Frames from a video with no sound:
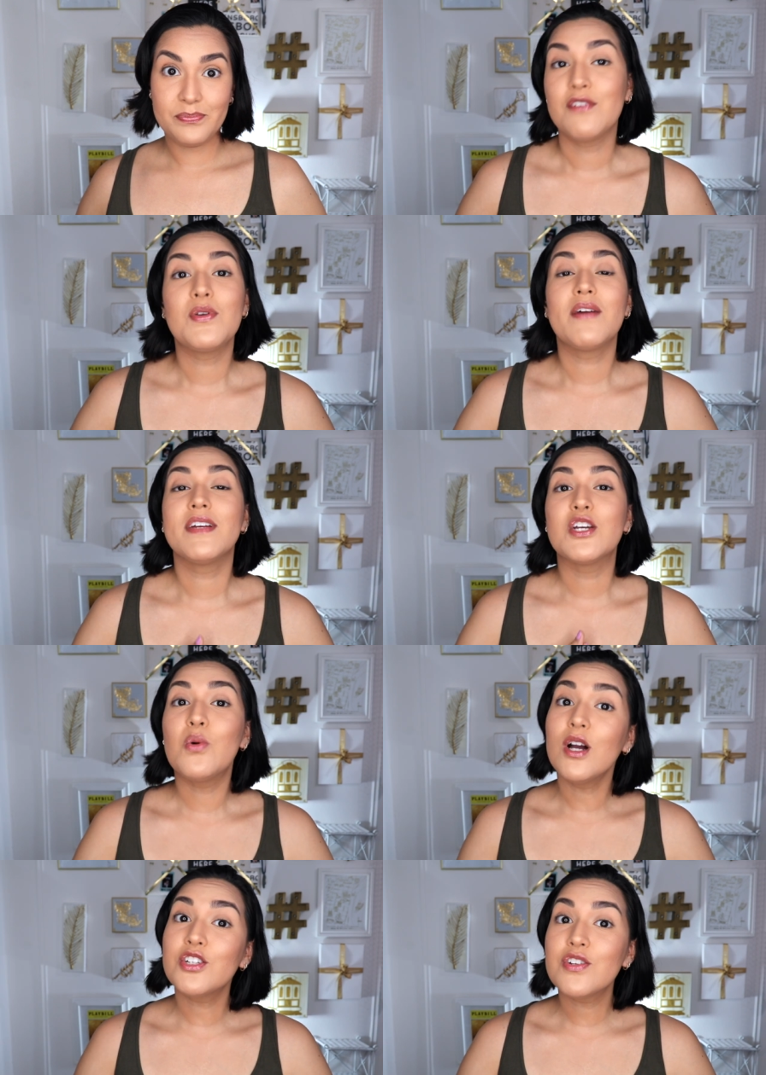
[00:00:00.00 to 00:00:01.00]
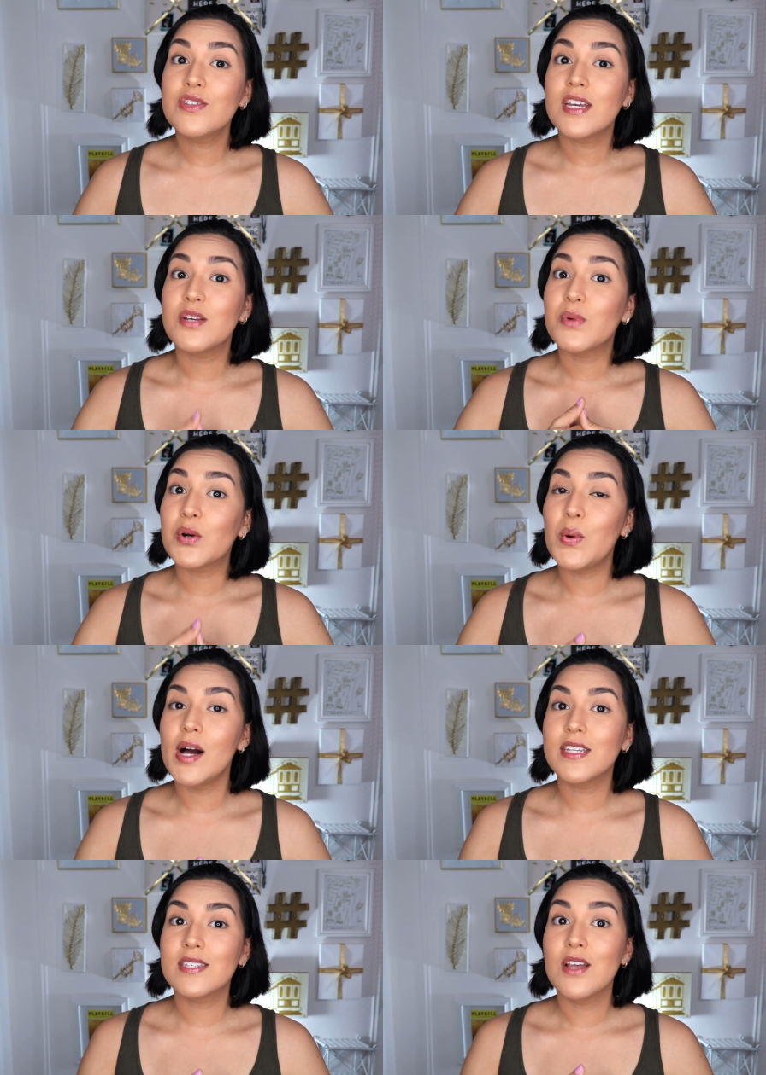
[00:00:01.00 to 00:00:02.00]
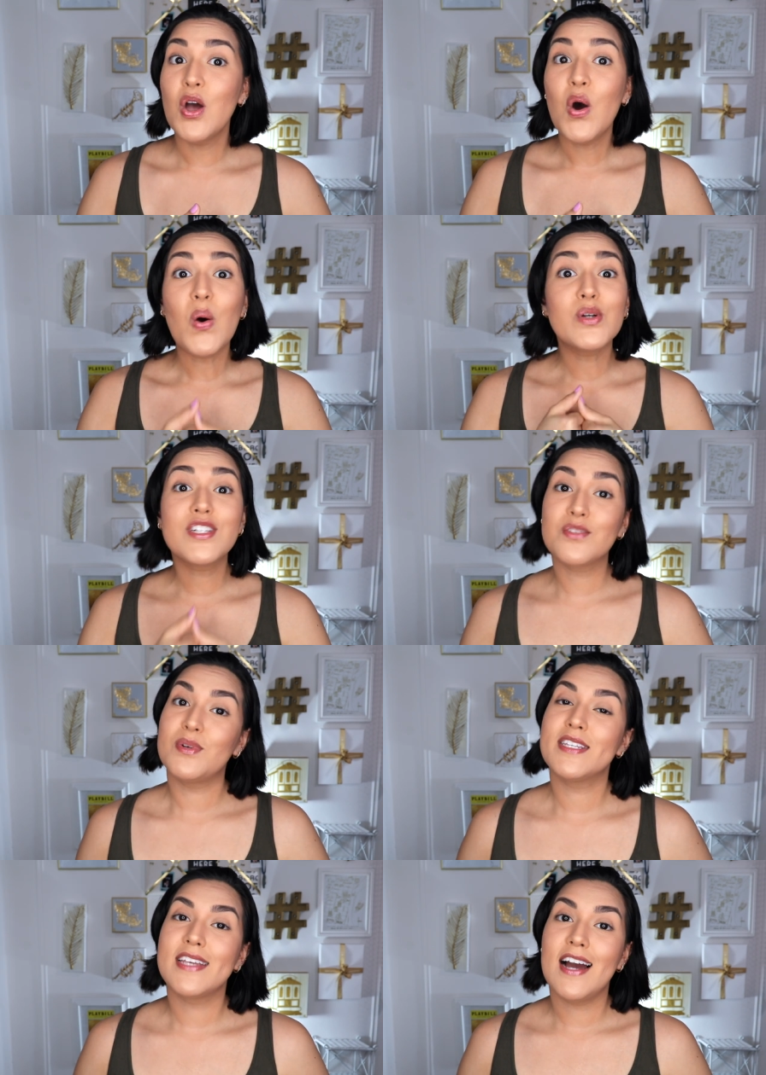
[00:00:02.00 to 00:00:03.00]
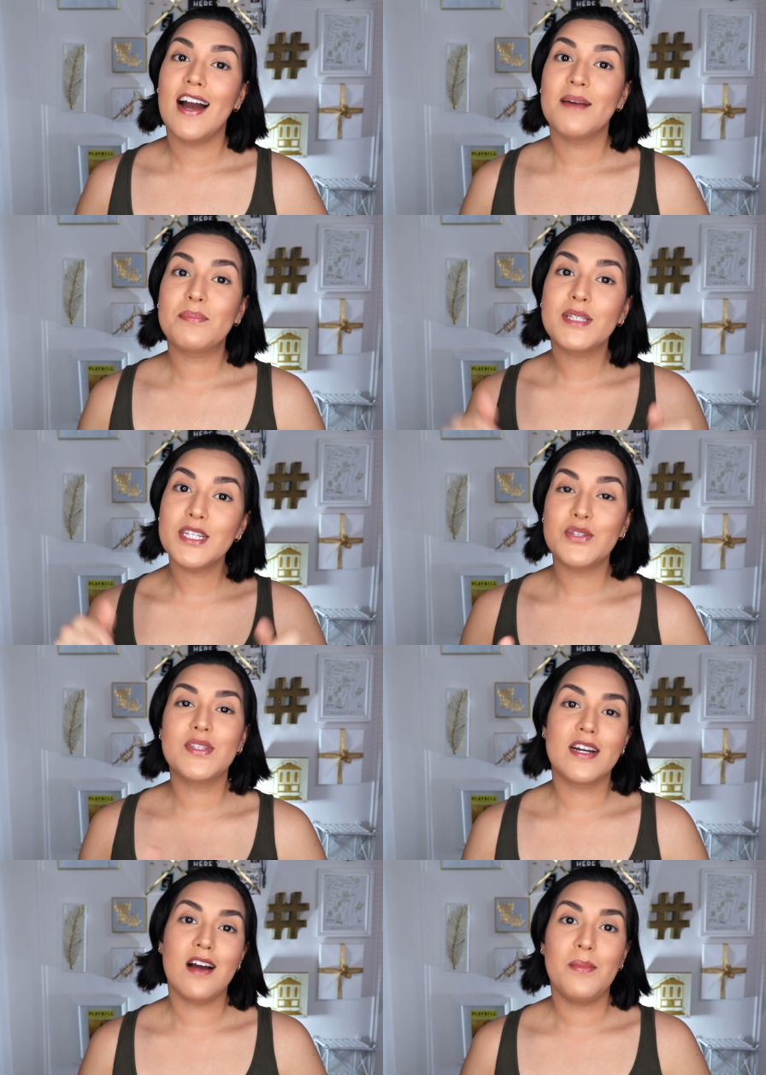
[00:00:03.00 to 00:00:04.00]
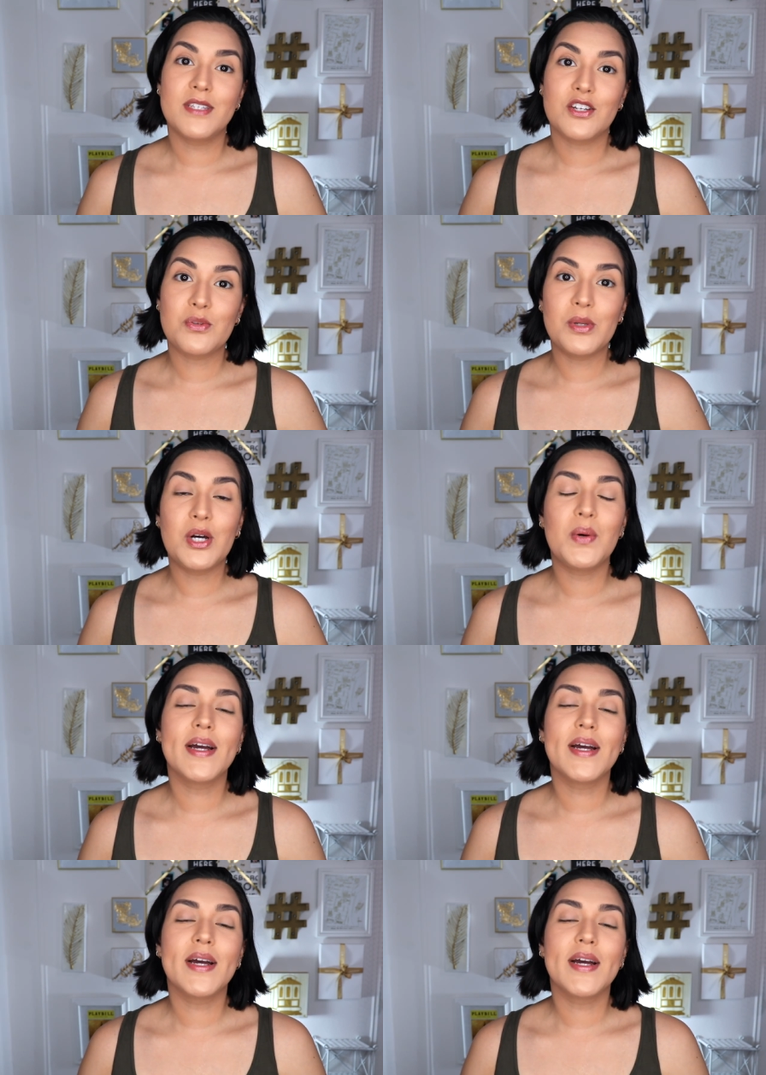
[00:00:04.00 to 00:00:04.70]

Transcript: If you have any questions, any requests, or just want to say hi, please use that comment section below.